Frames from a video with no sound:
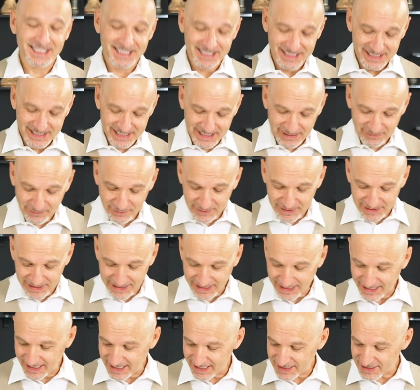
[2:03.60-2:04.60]

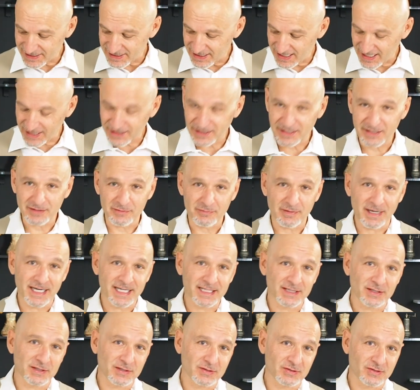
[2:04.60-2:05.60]
definitely is not the right
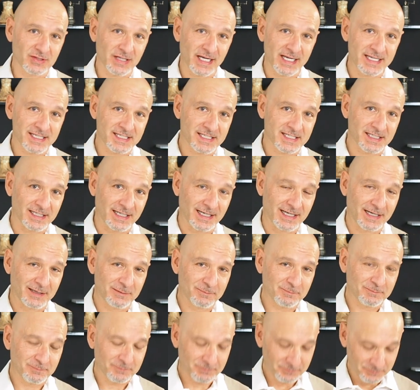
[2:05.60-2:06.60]
utensil
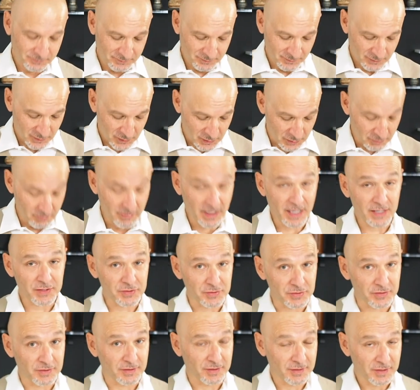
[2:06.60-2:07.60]
to
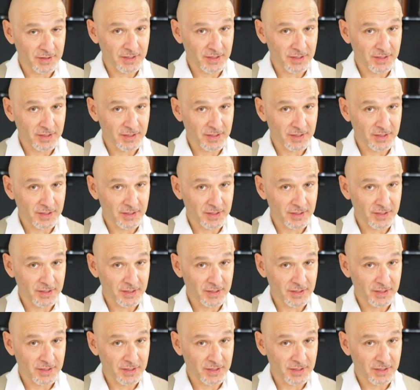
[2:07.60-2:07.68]
measure